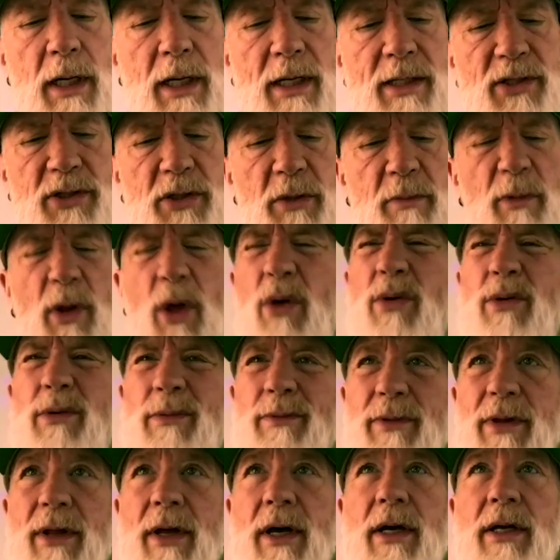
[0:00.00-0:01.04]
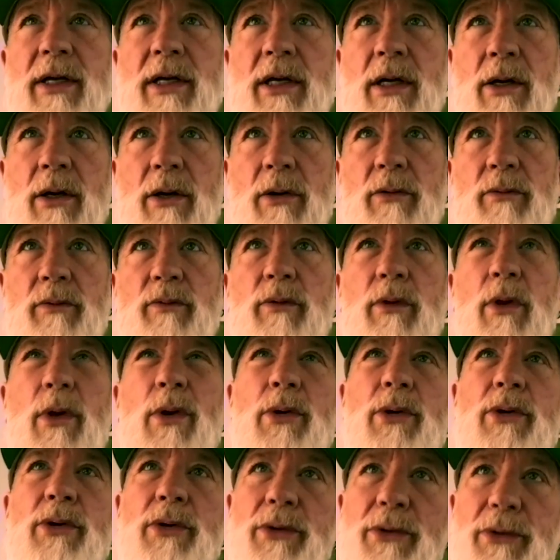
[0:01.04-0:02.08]
Some local, you know,
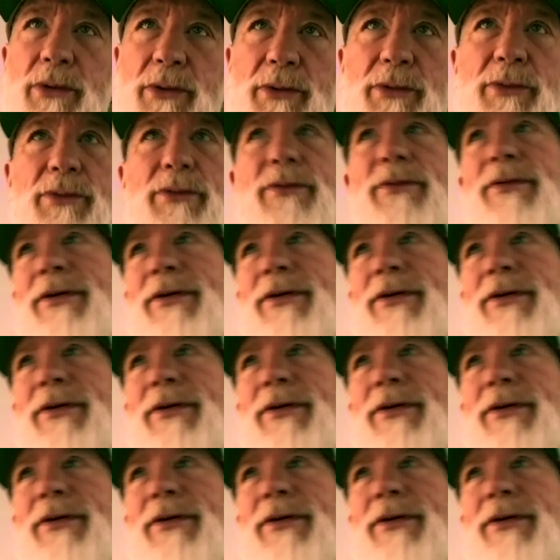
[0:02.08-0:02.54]
local